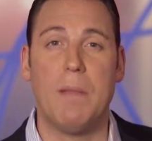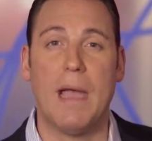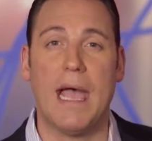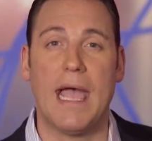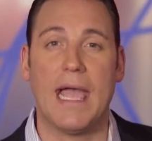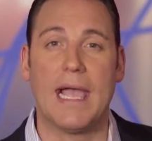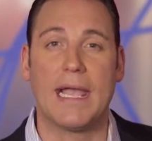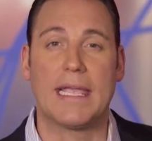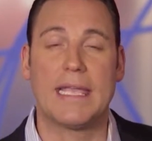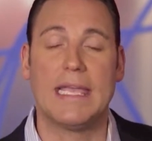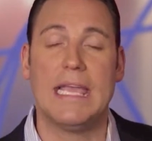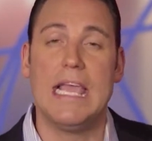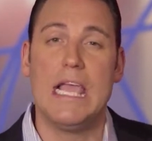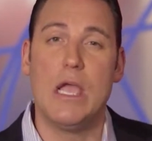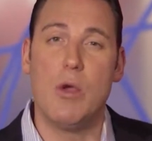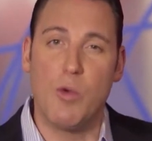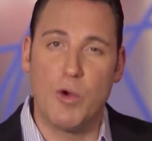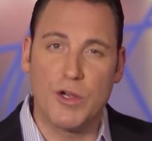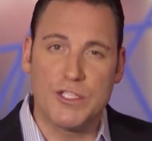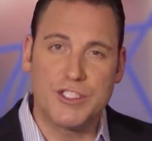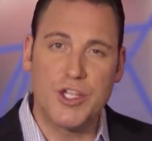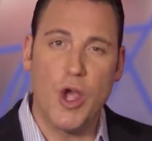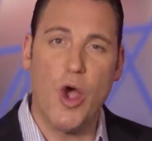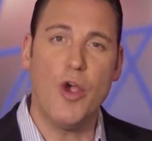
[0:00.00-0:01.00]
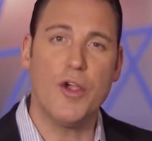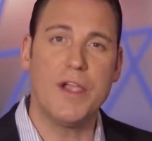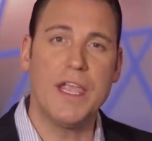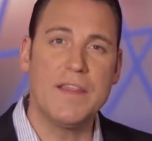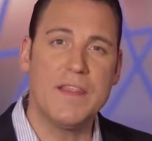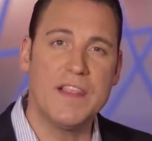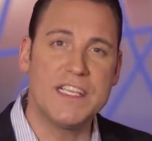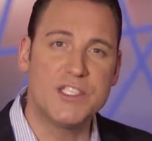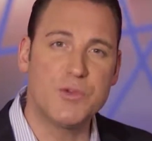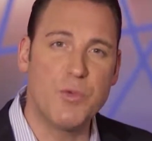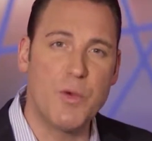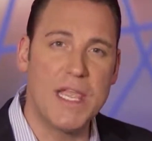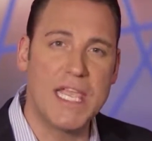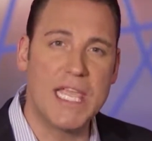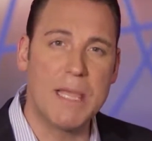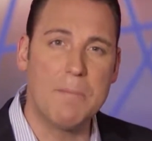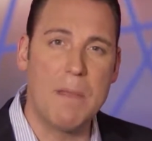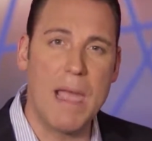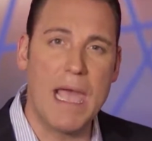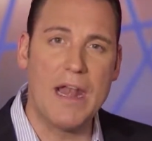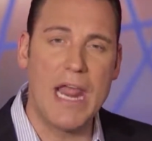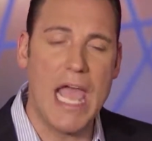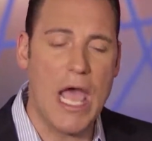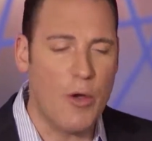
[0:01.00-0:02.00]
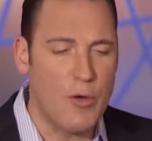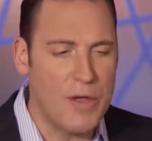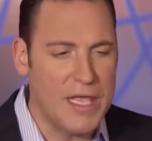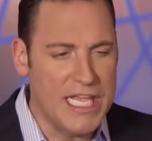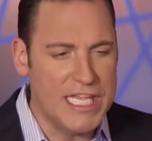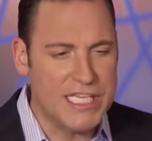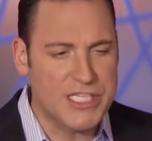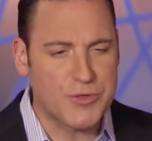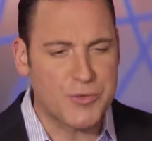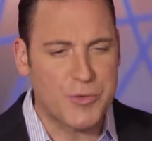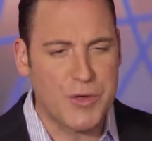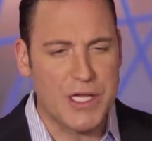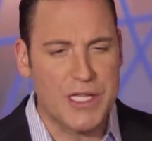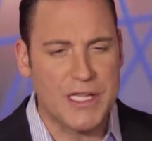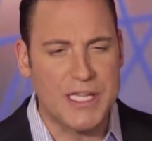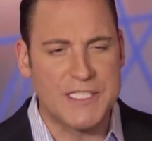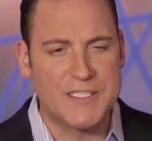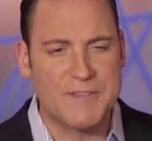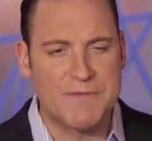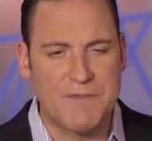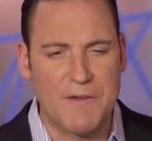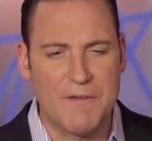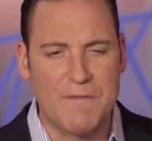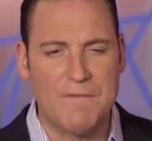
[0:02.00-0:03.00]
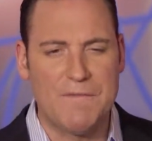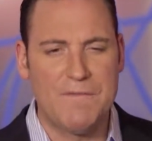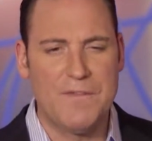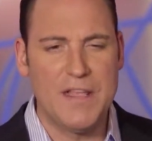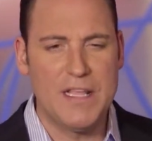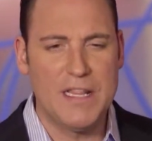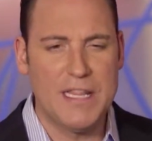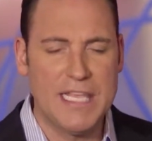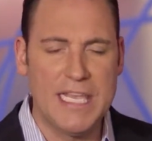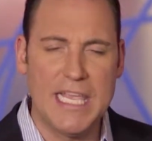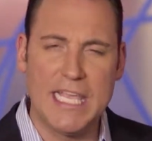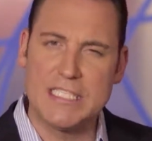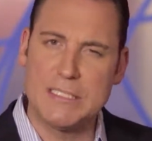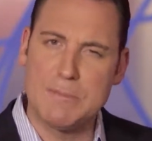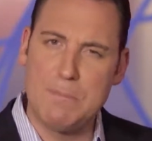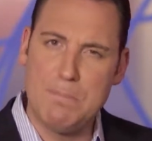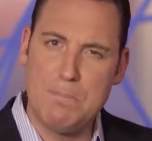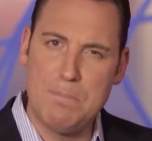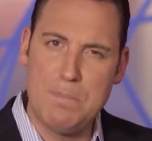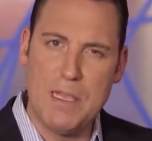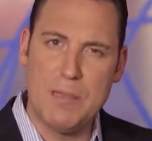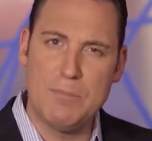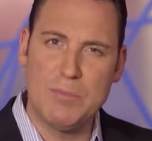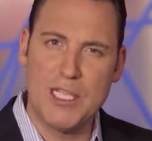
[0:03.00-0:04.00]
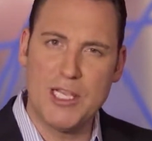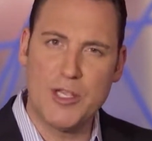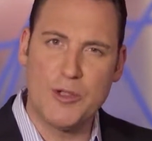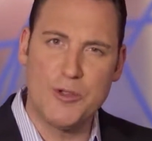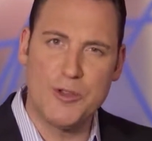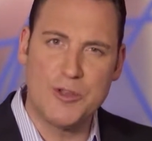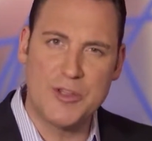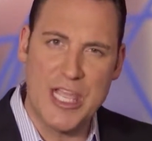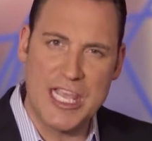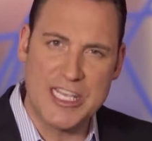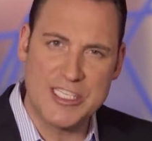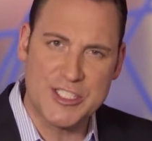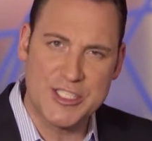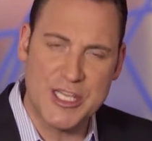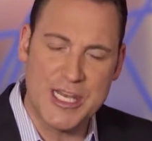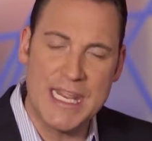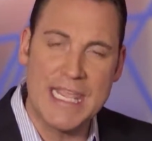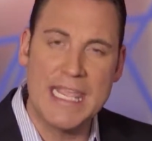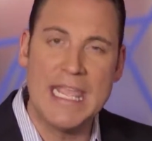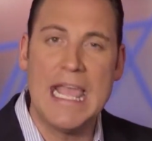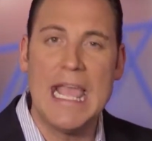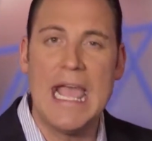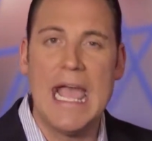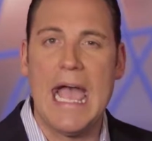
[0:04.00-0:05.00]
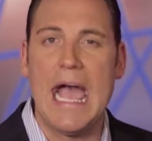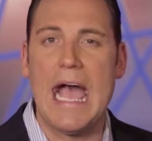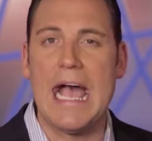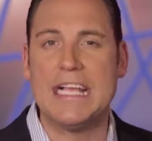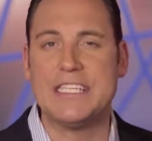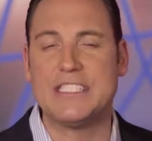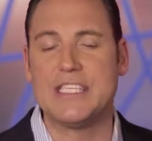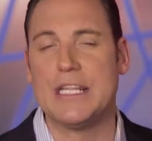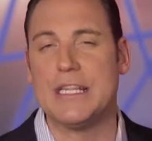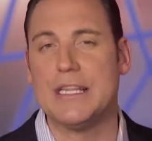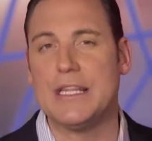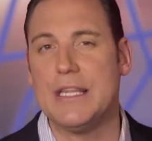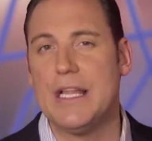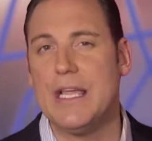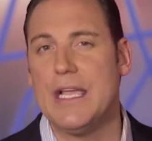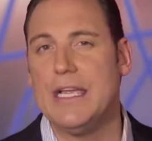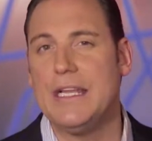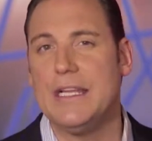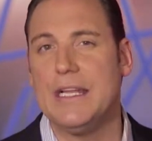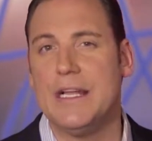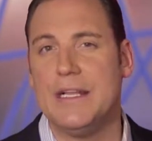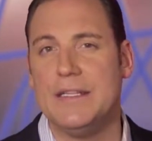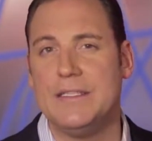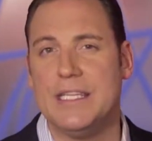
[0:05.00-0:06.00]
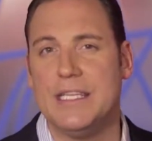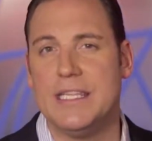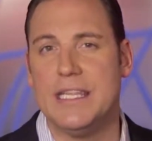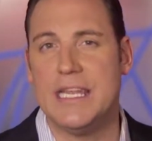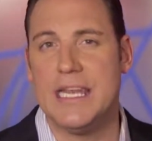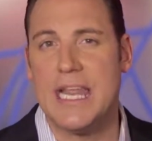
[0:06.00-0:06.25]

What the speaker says: back. We're talking this week about how Israel is fulfilling its biblical destiny as a light unto the